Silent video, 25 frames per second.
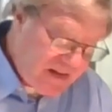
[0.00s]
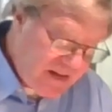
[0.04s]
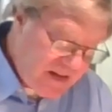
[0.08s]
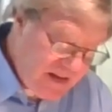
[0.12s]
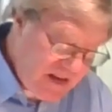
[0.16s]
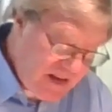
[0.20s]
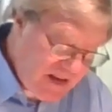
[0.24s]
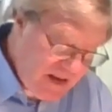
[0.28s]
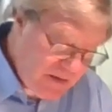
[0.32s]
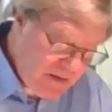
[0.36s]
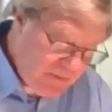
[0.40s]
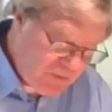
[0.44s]

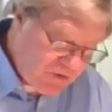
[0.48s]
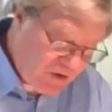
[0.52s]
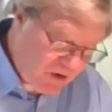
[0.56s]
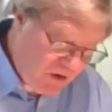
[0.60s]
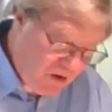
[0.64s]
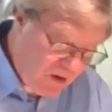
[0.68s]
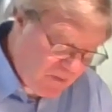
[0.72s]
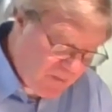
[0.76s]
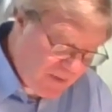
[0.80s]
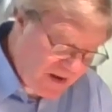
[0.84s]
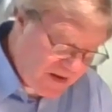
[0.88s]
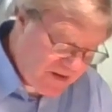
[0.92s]
keeps
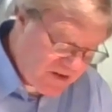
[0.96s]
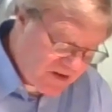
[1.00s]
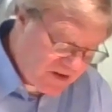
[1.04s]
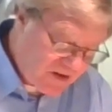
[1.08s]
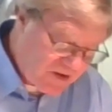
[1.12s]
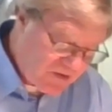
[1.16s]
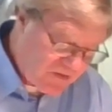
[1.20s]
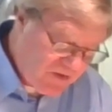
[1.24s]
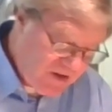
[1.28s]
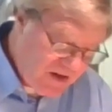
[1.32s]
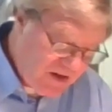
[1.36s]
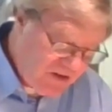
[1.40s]
all my
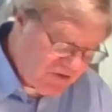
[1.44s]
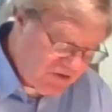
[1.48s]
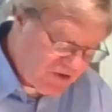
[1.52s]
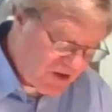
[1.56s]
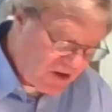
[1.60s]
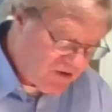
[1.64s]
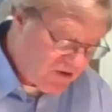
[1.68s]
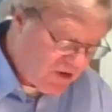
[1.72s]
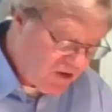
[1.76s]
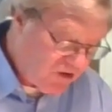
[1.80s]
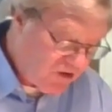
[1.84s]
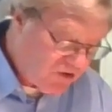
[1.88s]
decrees
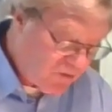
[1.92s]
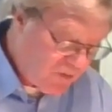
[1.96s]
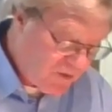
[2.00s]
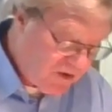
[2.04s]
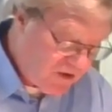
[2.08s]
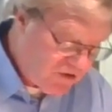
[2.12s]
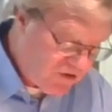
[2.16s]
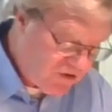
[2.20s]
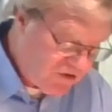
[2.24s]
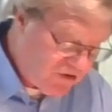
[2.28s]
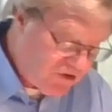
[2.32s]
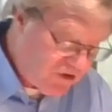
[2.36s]
and does what
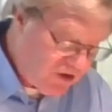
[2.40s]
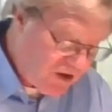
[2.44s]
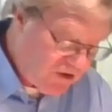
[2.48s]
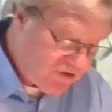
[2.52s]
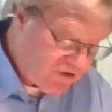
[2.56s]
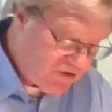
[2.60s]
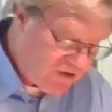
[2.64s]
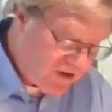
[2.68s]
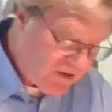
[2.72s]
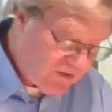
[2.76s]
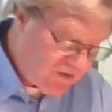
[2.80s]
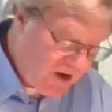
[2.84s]
is
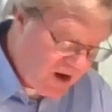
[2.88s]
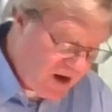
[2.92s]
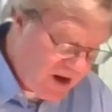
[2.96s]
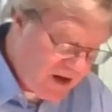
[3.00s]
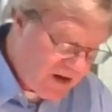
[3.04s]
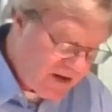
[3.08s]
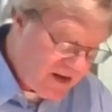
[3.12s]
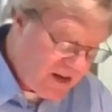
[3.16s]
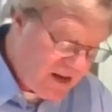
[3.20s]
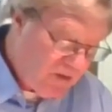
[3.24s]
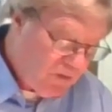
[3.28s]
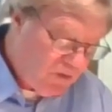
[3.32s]
just and
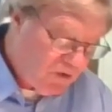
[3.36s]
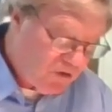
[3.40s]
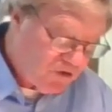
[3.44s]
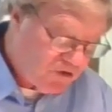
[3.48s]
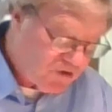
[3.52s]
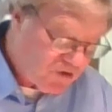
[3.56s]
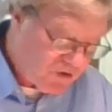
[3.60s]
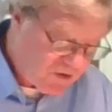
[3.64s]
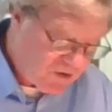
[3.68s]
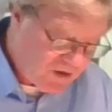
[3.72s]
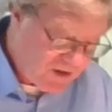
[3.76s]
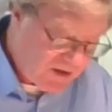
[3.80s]
right, he will
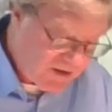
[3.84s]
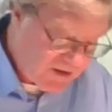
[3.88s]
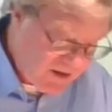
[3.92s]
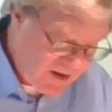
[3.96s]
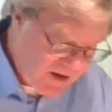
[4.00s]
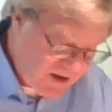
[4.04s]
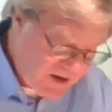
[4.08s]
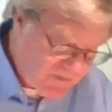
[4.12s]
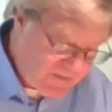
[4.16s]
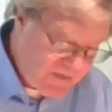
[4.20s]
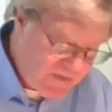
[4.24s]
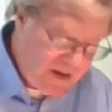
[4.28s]
surely
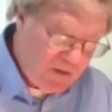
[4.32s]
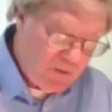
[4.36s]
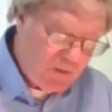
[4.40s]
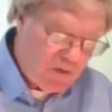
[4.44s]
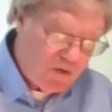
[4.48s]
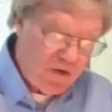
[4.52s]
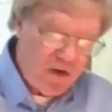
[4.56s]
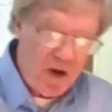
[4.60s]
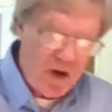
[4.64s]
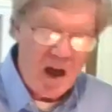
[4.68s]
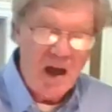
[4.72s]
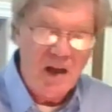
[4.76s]
live. He
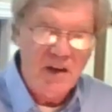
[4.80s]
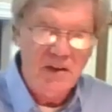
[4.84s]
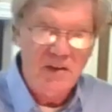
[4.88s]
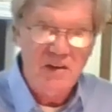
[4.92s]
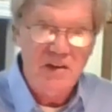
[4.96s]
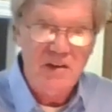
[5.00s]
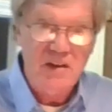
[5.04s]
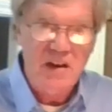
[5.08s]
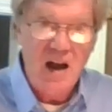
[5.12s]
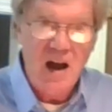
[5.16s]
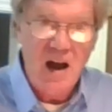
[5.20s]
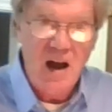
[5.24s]
will
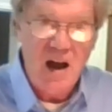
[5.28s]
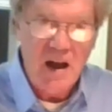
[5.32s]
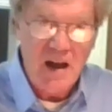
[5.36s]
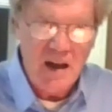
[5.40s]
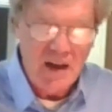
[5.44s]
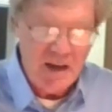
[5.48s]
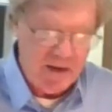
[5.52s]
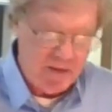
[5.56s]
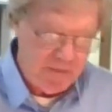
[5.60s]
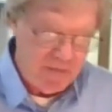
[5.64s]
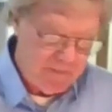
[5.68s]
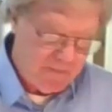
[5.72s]
not
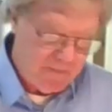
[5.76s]
die.